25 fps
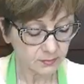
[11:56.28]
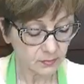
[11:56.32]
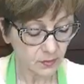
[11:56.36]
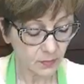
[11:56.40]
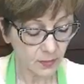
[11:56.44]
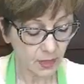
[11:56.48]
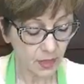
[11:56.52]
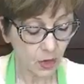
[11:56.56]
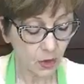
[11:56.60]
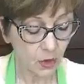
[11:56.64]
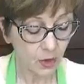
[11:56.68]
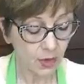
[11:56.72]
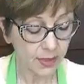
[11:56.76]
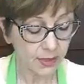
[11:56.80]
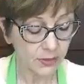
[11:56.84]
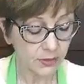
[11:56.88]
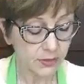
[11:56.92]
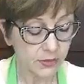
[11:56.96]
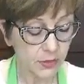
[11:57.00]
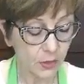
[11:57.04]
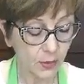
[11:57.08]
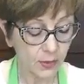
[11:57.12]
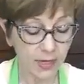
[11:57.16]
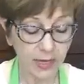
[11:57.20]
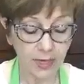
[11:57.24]
All right, so
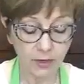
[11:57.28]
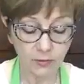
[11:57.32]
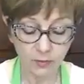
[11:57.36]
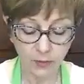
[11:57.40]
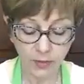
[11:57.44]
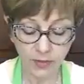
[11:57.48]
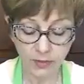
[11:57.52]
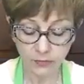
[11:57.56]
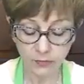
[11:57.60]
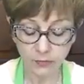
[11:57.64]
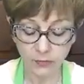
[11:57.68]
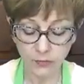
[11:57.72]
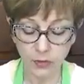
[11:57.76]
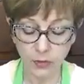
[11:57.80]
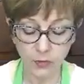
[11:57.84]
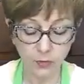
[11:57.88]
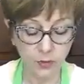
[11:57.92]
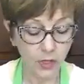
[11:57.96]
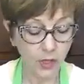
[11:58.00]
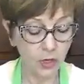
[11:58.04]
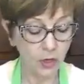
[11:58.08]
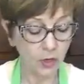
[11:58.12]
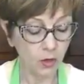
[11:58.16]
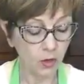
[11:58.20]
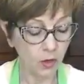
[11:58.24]
I have my fruit
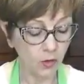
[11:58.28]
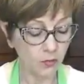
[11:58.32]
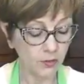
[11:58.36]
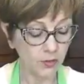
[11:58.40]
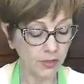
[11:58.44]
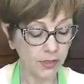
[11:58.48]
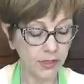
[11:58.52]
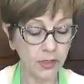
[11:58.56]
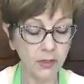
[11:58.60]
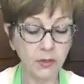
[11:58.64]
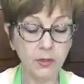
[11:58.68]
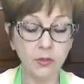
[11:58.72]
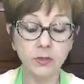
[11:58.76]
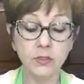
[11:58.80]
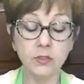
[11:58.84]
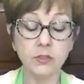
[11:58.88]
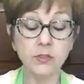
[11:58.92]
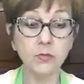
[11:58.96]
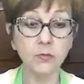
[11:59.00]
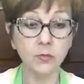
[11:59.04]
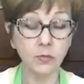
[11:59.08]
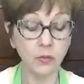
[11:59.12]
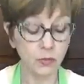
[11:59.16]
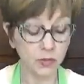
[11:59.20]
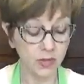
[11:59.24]
over here, and this
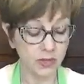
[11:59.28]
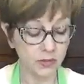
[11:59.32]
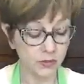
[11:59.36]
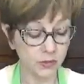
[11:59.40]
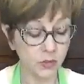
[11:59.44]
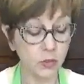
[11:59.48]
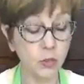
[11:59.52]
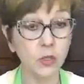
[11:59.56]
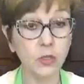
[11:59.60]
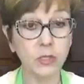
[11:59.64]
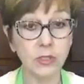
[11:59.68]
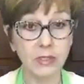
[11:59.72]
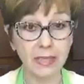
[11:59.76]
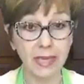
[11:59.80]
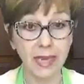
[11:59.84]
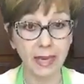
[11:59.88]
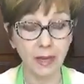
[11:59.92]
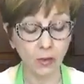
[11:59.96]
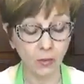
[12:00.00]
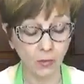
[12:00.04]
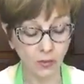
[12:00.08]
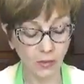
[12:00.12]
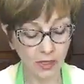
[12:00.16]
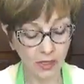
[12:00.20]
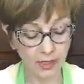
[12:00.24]
fruit has cooked down,
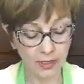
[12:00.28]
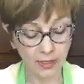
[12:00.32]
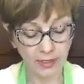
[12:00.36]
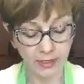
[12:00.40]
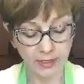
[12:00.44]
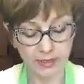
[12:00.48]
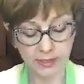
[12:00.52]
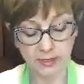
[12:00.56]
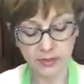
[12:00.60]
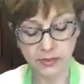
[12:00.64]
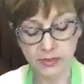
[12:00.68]
and it's